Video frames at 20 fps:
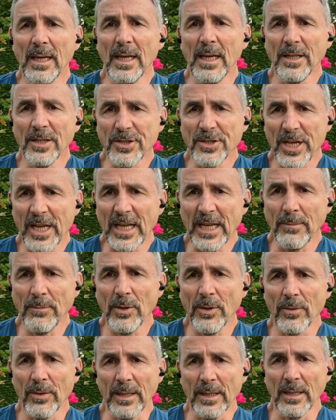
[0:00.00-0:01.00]
in a team
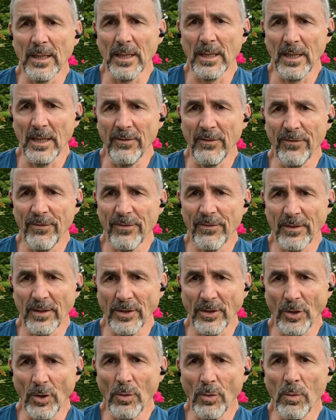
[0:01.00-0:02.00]
you're in, if
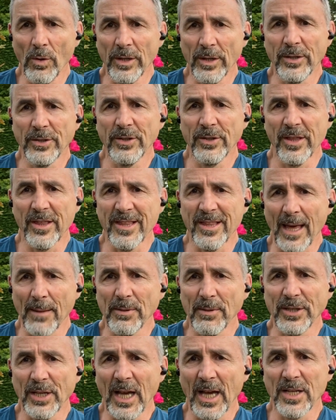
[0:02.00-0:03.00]
you wanted to
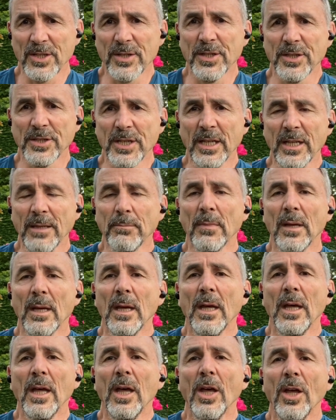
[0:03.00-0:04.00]
sabotage the team,
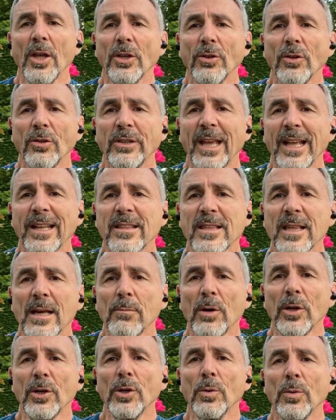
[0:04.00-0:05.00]
you'd get
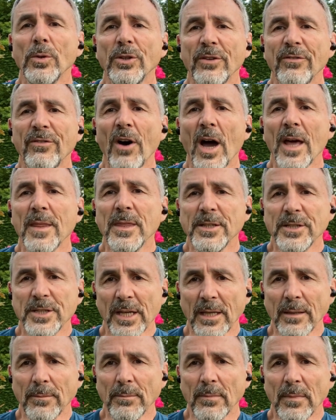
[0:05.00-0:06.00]
someone who would divide the
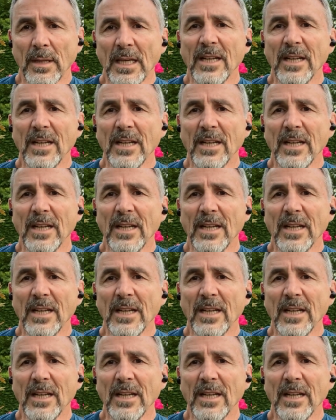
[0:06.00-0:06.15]
team.